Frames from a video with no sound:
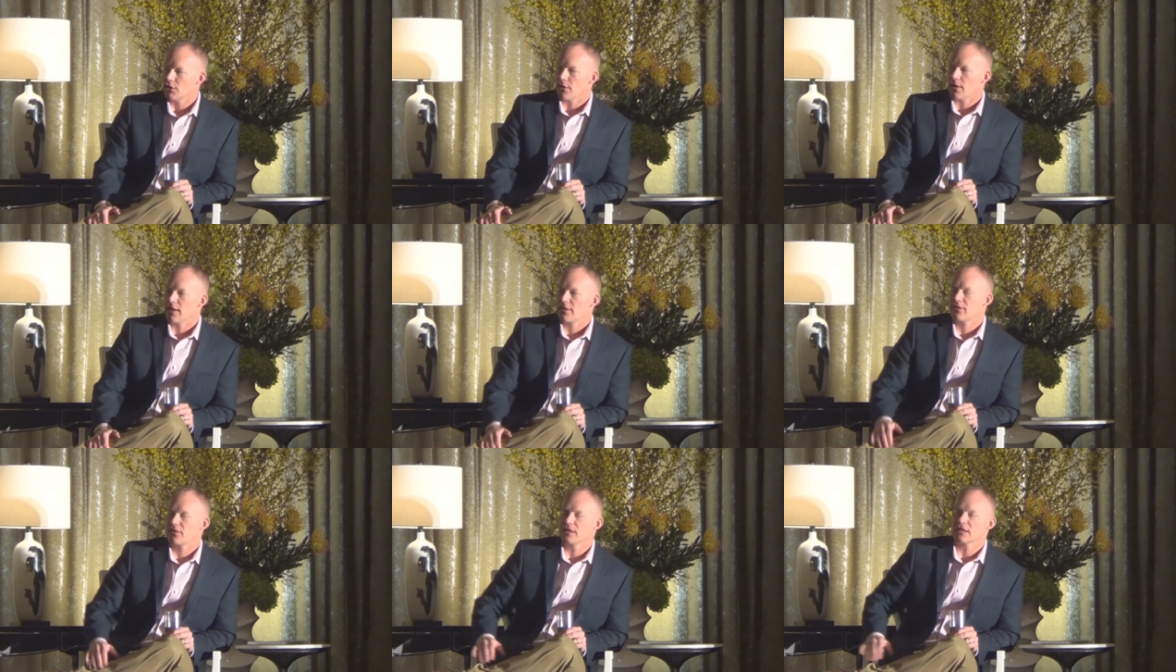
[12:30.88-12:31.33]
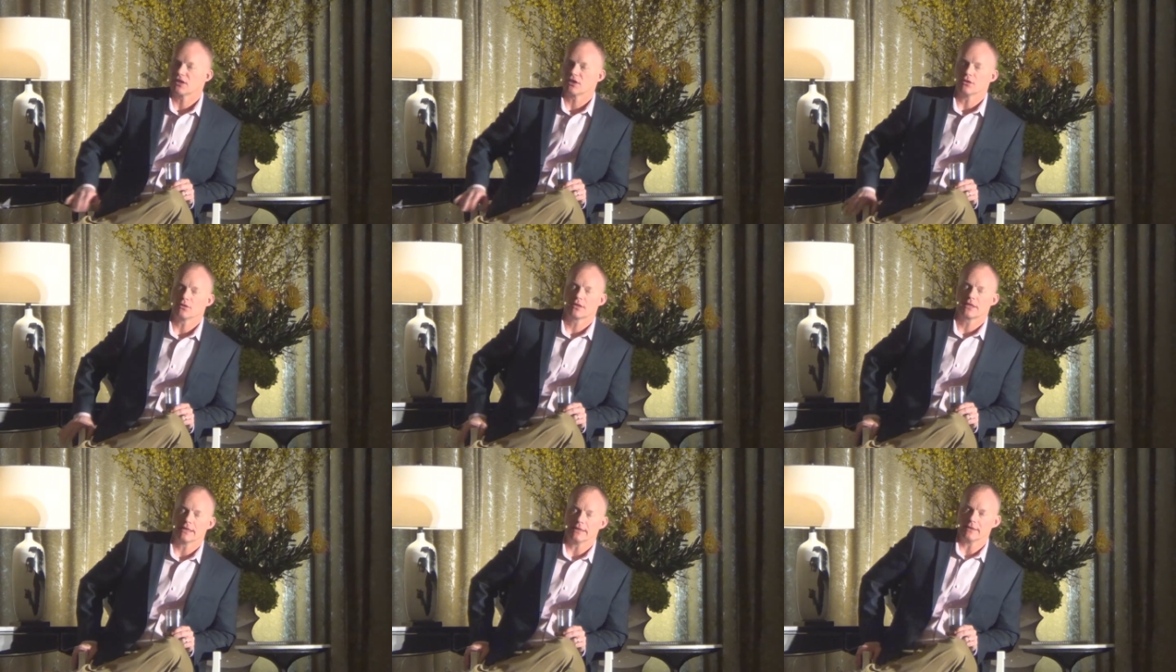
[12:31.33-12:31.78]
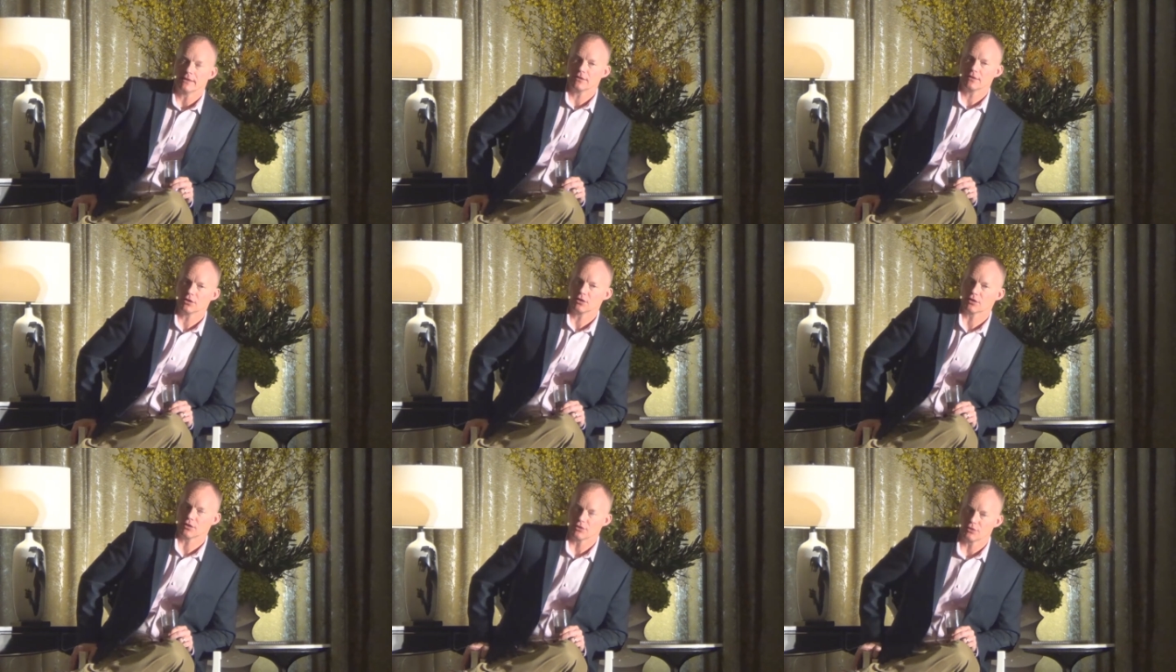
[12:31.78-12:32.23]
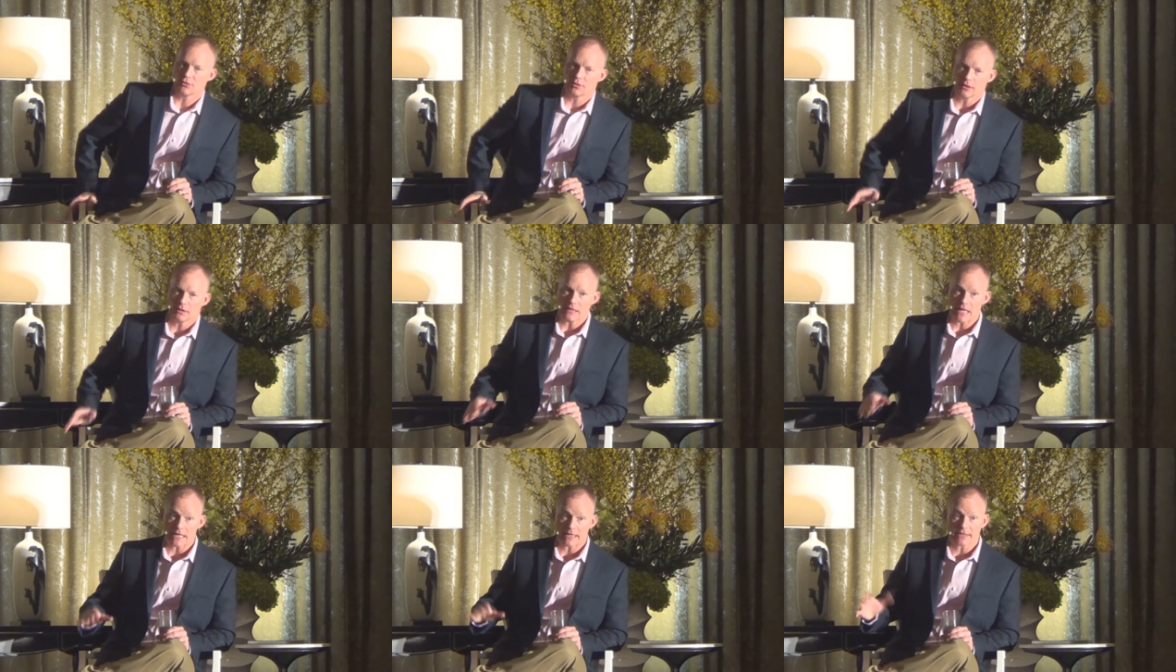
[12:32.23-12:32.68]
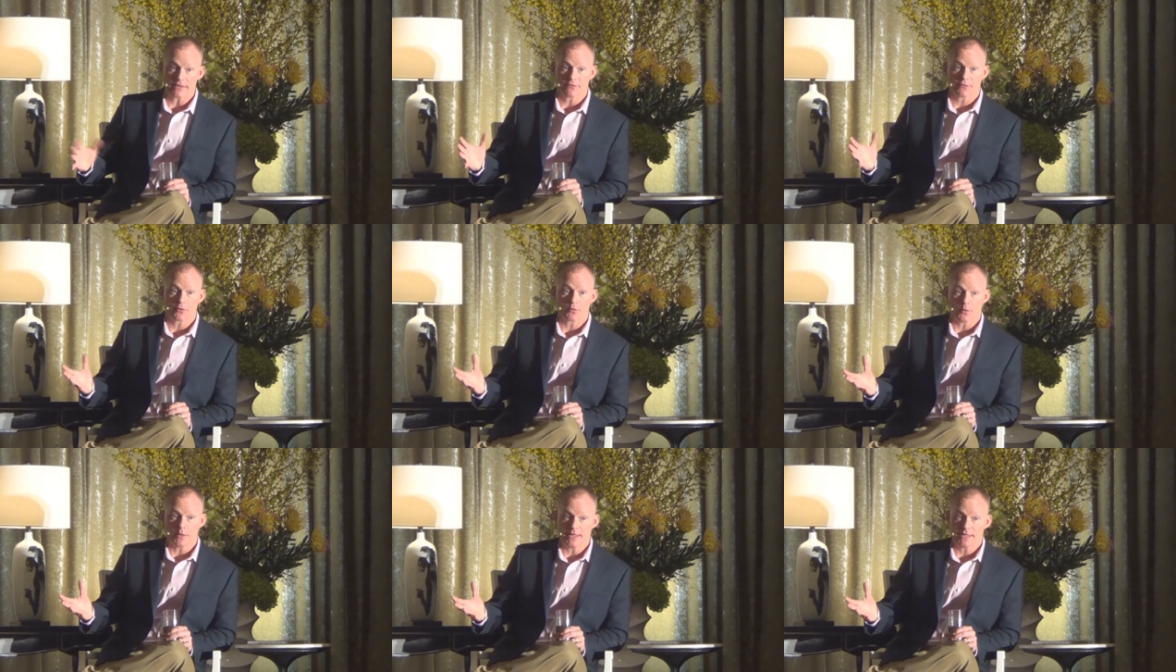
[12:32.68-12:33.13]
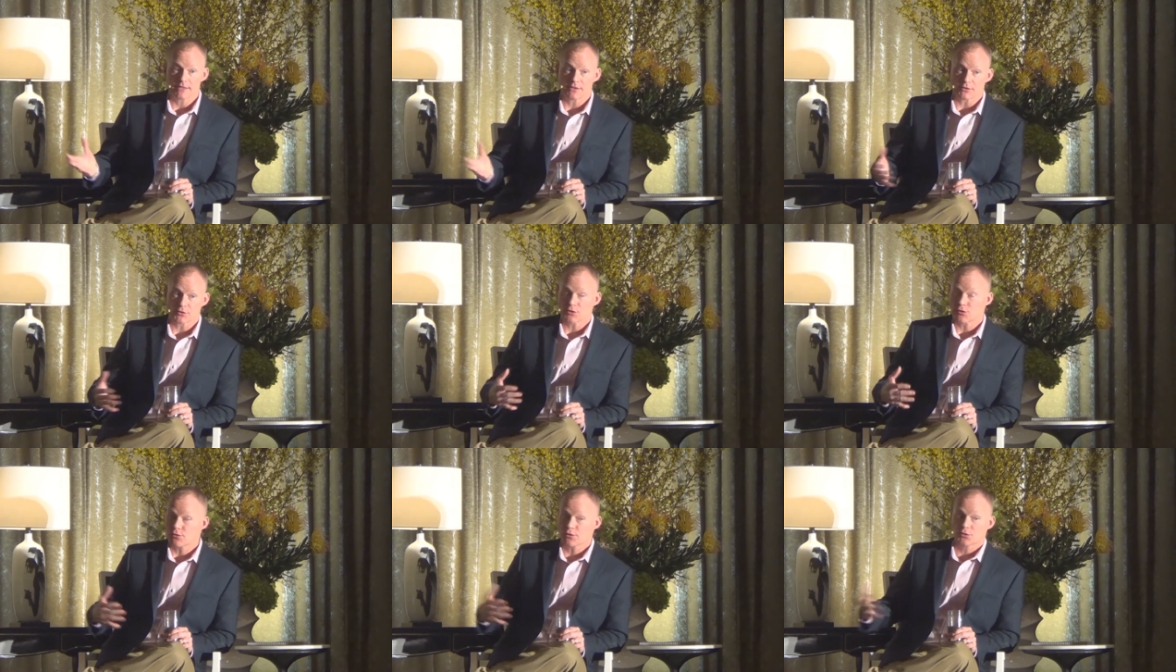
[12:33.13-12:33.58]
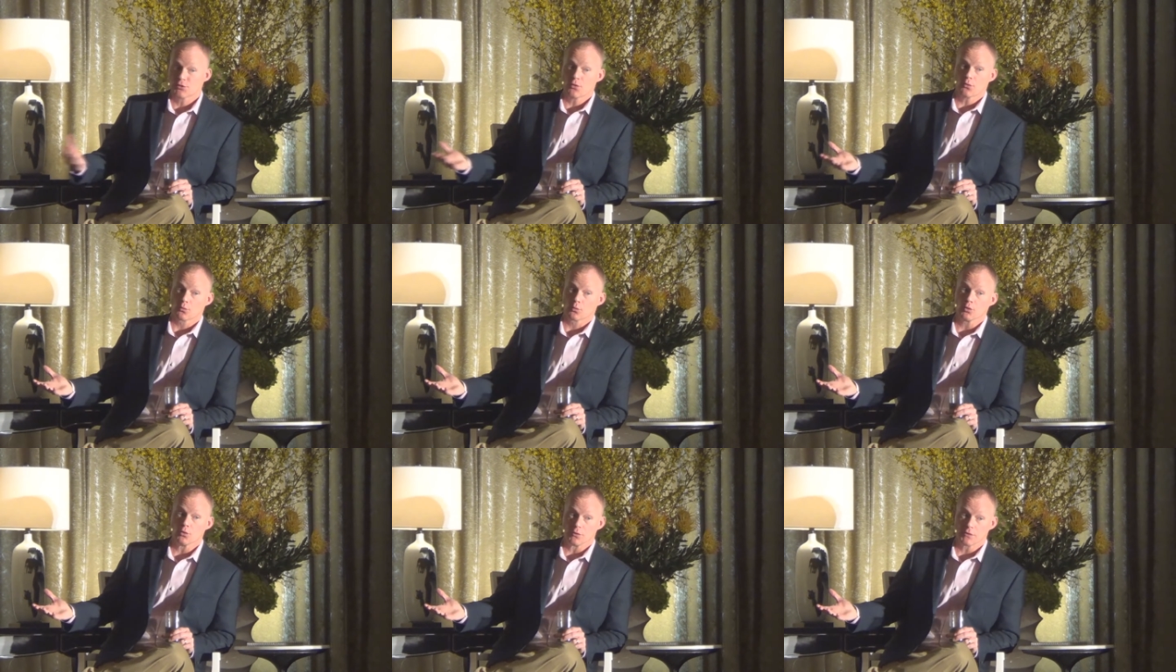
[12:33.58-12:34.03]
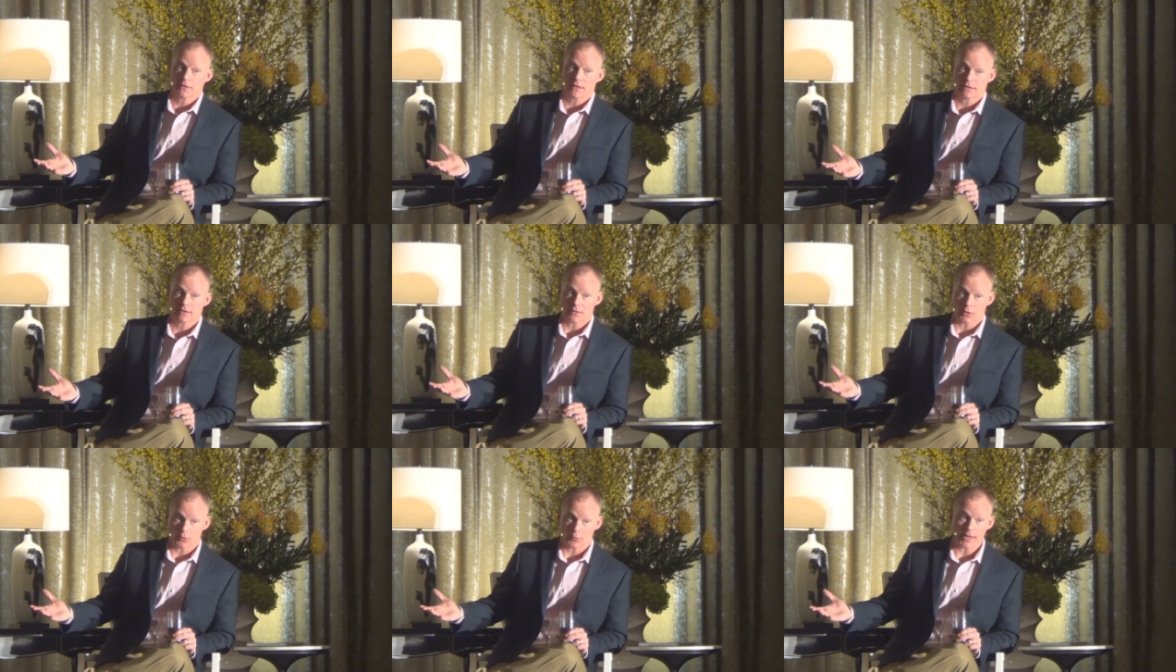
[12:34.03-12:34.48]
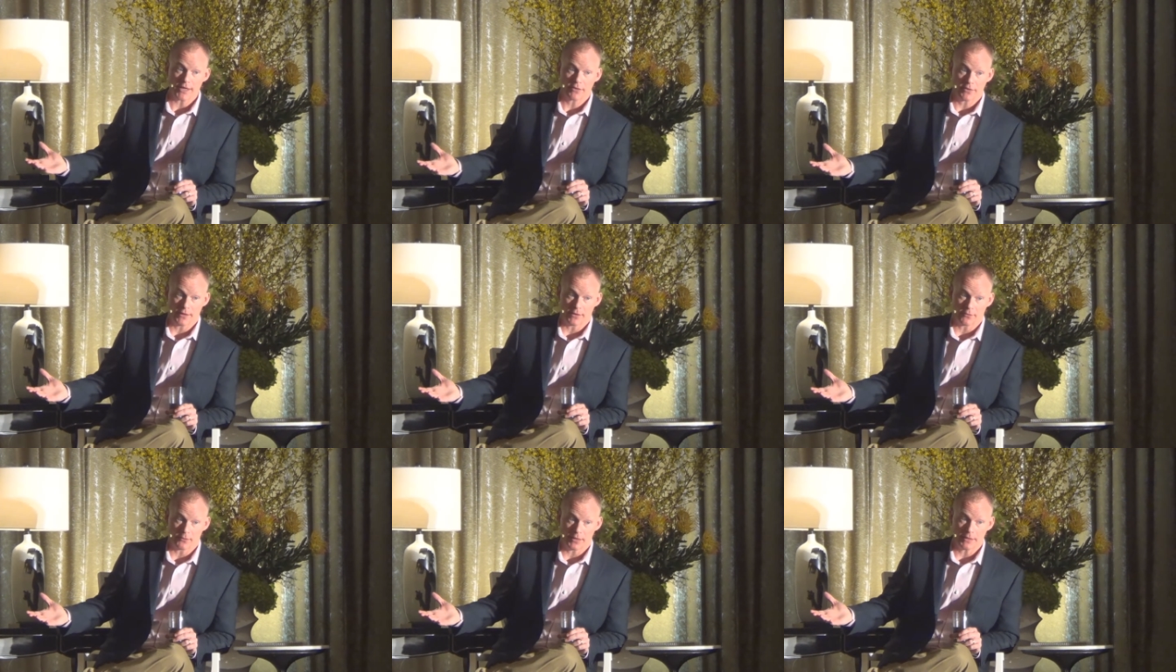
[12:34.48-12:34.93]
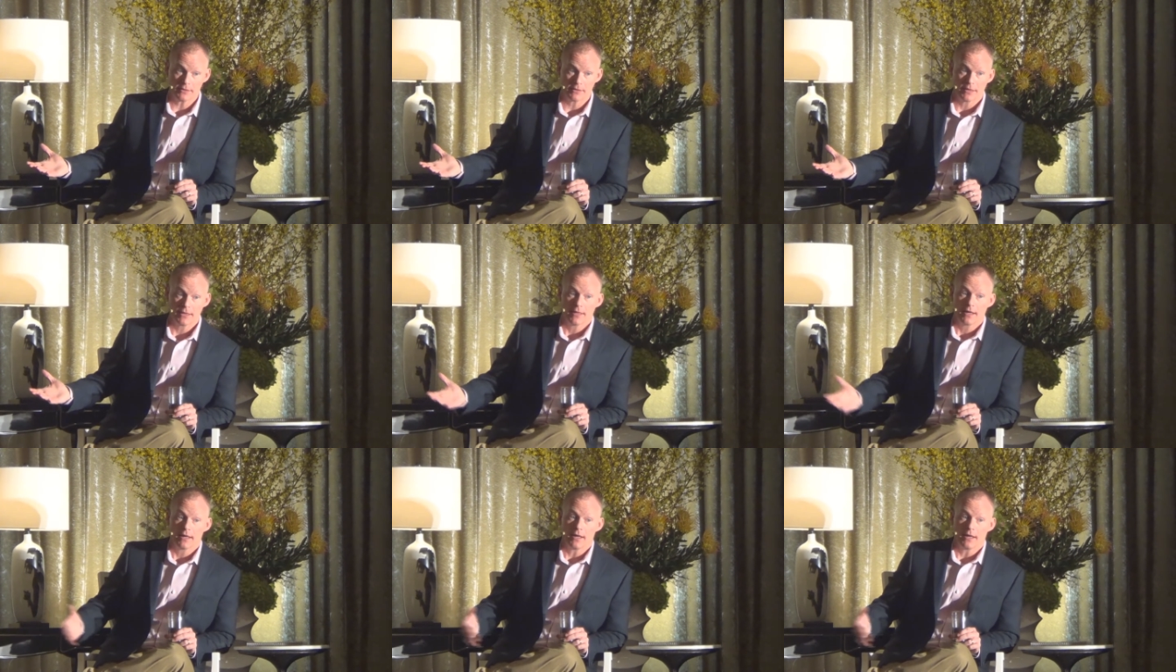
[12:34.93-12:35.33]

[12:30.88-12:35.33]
I think you can do it a lot of different ways. There's no rules. That's the great thing, right?